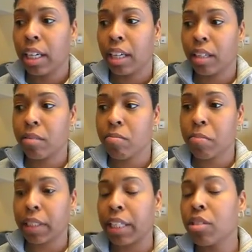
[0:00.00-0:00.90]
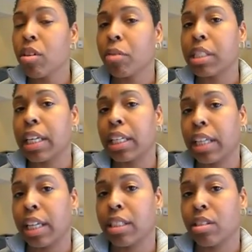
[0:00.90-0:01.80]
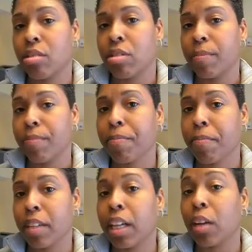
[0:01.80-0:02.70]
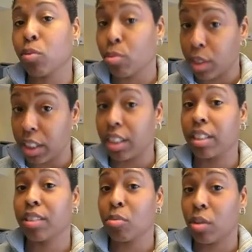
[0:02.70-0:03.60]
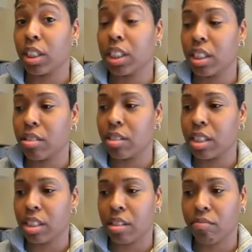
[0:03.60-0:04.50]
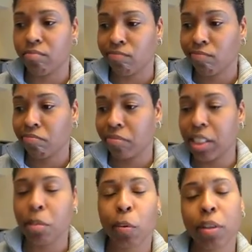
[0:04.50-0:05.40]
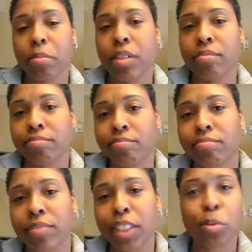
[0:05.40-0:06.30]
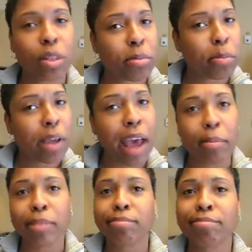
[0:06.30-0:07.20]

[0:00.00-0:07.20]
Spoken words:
But they knew I was dedicated to it, and I really wanted to do it. So they supported me. They just wanted me to be happy.